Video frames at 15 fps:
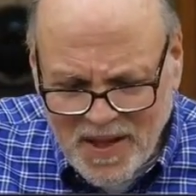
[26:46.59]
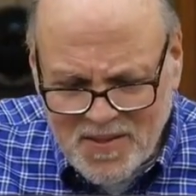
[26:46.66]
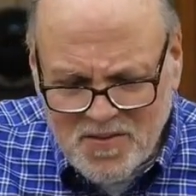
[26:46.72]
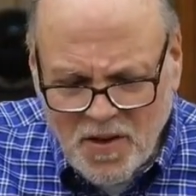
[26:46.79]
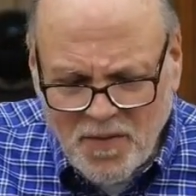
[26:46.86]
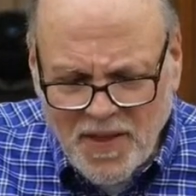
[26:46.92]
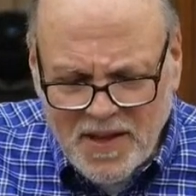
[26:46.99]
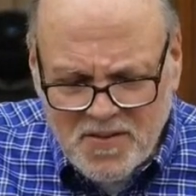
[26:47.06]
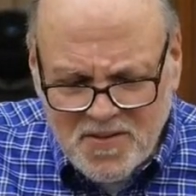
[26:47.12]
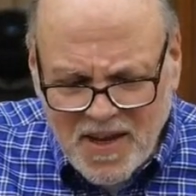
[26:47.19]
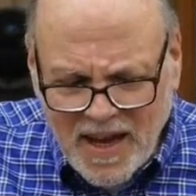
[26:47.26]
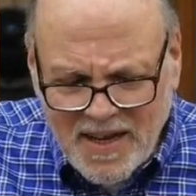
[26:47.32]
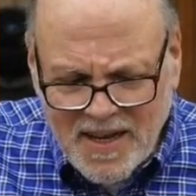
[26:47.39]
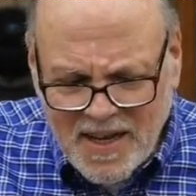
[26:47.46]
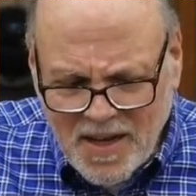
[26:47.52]
And so they
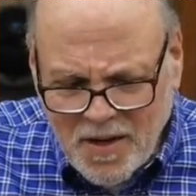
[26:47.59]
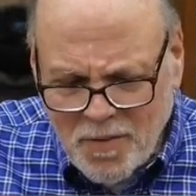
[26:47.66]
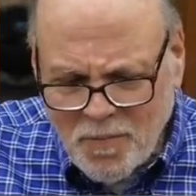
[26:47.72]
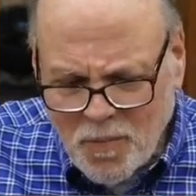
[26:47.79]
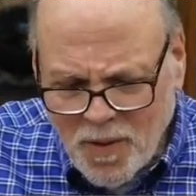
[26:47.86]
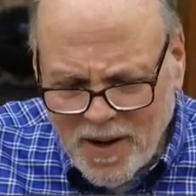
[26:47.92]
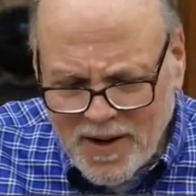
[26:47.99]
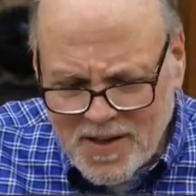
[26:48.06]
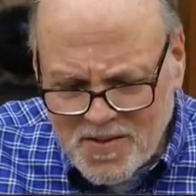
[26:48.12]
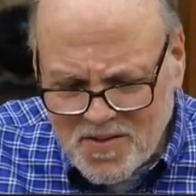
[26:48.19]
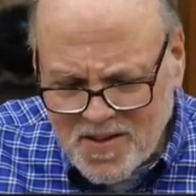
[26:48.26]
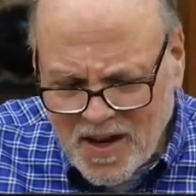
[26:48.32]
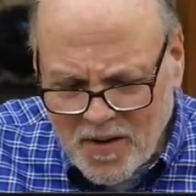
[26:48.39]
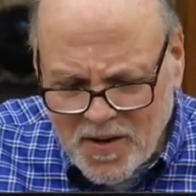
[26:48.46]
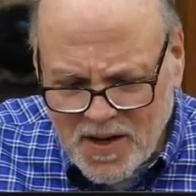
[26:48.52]
say to him, Where is
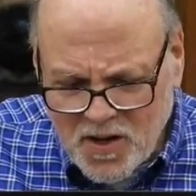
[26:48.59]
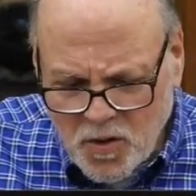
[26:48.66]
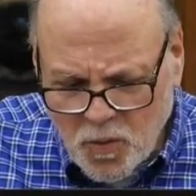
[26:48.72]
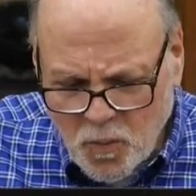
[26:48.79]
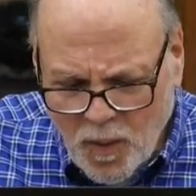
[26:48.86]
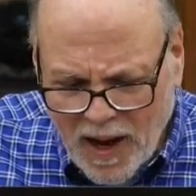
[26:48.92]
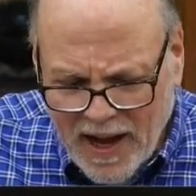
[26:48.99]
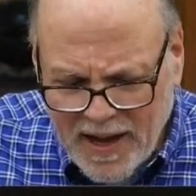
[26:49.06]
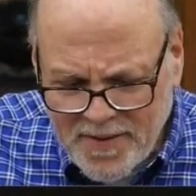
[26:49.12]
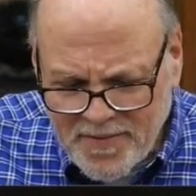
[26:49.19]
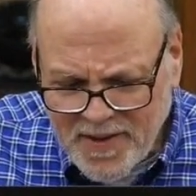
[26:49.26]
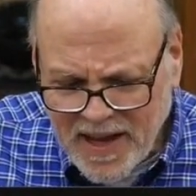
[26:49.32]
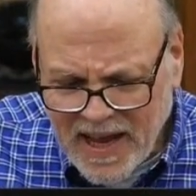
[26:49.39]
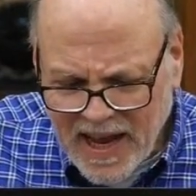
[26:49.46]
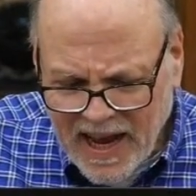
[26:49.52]
Sarah your
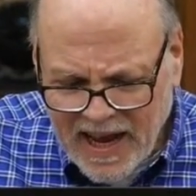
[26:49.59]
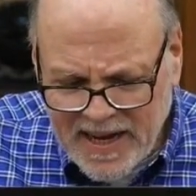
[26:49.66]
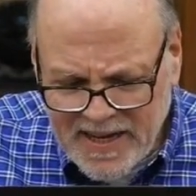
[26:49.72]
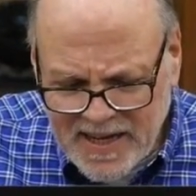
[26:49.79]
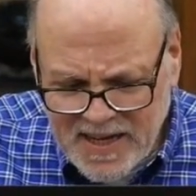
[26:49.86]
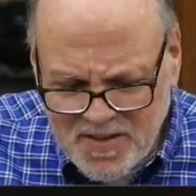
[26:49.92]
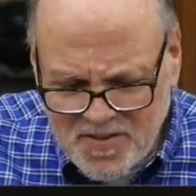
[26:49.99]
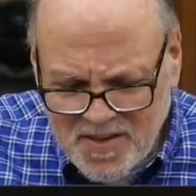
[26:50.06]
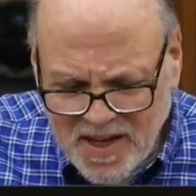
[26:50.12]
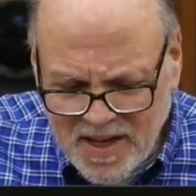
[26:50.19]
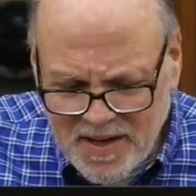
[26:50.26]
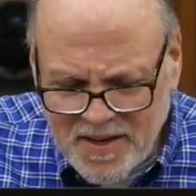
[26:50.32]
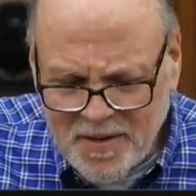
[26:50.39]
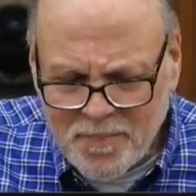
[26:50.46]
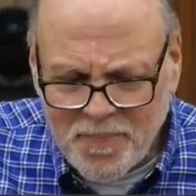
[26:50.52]
wife? And he
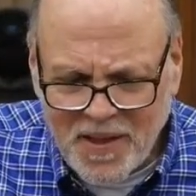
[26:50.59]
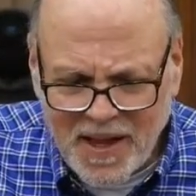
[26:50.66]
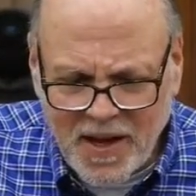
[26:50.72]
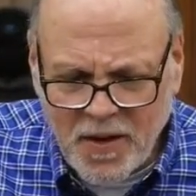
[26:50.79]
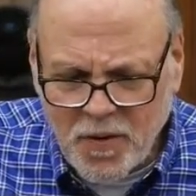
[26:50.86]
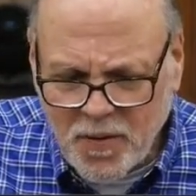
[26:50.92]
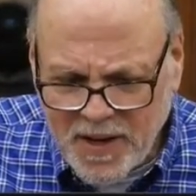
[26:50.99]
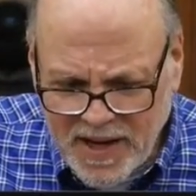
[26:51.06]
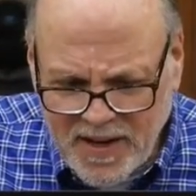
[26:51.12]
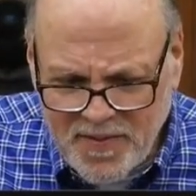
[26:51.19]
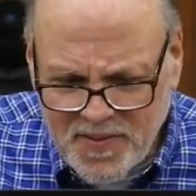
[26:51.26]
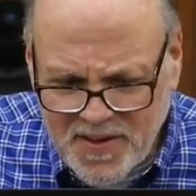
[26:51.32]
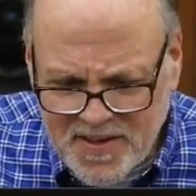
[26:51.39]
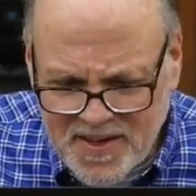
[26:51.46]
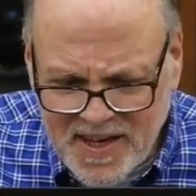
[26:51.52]
said, Here
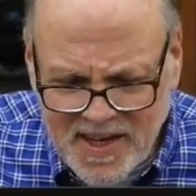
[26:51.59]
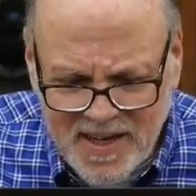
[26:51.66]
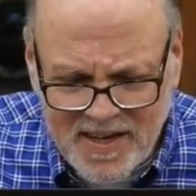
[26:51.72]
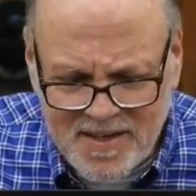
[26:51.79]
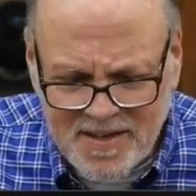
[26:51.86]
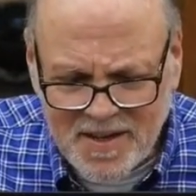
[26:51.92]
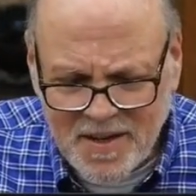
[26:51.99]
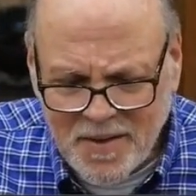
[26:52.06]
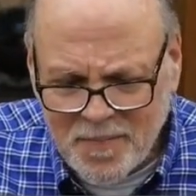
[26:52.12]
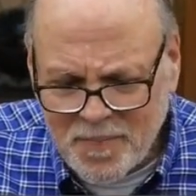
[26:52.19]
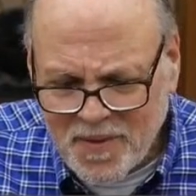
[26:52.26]
in the tent.